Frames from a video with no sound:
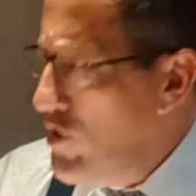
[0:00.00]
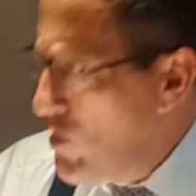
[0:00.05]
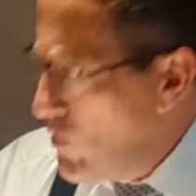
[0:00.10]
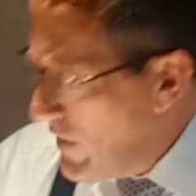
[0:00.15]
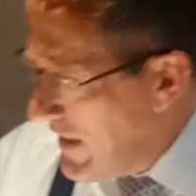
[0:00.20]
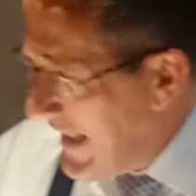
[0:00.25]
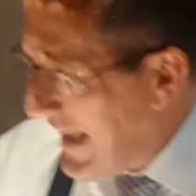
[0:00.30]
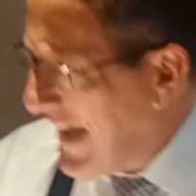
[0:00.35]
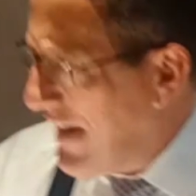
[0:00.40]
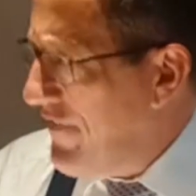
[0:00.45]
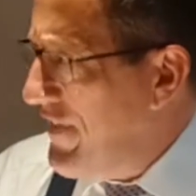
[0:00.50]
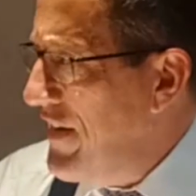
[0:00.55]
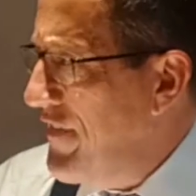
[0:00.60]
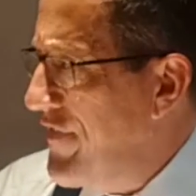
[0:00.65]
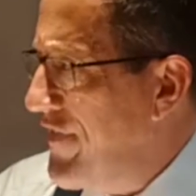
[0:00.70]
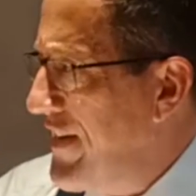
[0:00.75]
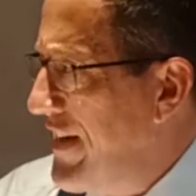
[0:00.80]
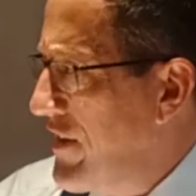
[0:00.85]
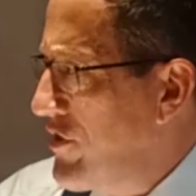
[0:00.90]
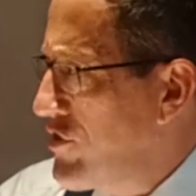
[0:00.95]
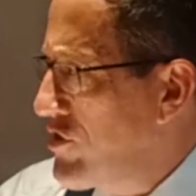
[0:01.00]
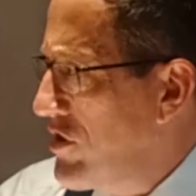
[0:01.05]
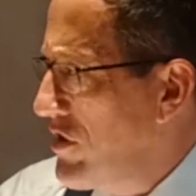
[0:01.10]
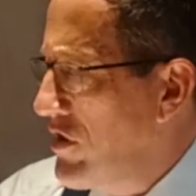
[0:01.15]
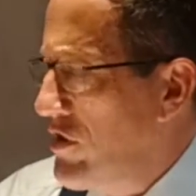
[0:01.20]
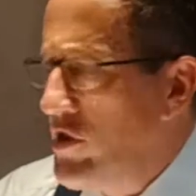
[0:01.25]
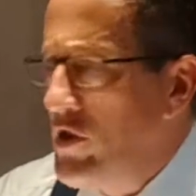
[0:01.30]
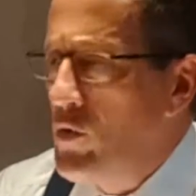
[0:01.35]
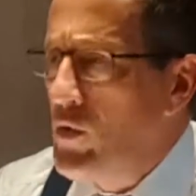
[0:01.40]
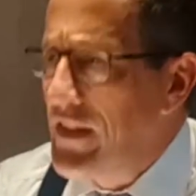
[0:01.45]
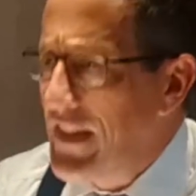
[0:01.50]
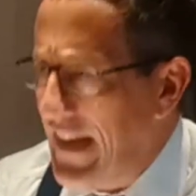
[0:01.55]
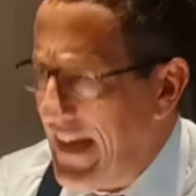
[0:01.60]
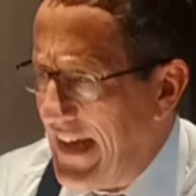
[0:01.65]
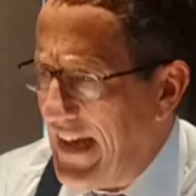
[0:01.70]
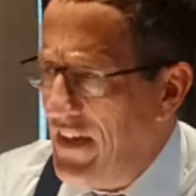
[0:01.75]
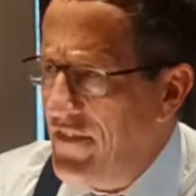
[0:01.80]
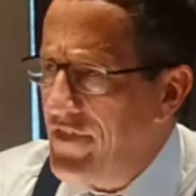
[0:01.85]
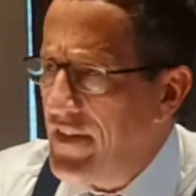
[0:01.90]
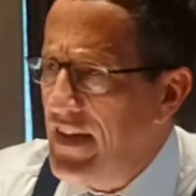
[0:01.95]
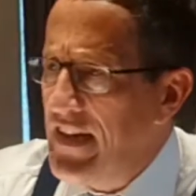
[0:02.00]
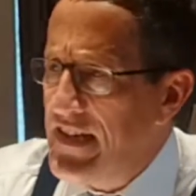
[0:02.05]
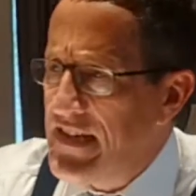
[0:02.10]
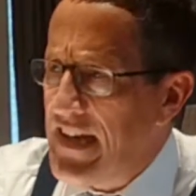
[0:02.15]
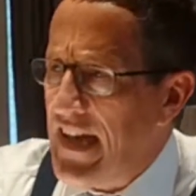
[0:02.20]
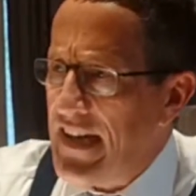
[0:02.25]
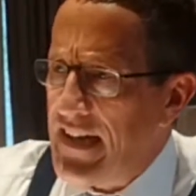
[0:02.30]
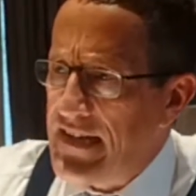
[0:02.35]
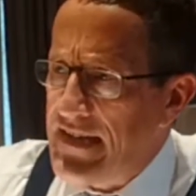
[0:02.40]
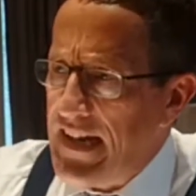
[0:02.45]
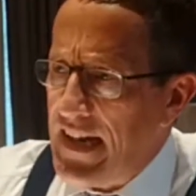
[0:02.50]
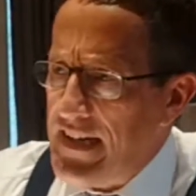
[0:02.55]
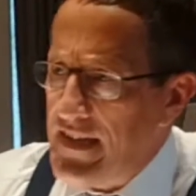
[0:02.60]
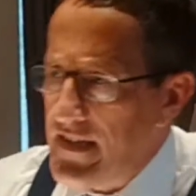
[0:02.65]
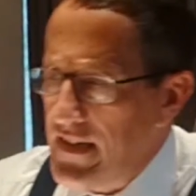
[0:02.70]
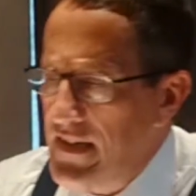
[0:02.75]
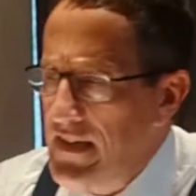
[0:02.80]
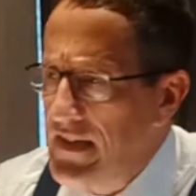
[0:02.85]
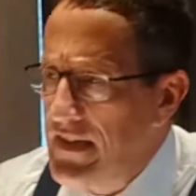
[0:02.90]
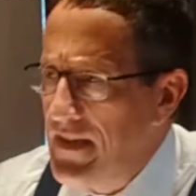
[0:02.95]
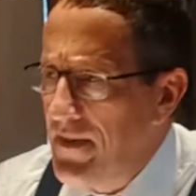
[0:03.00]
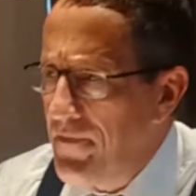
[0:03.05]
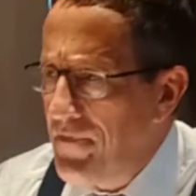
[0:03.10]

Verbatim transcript: You will have a financial, you will have a tech sector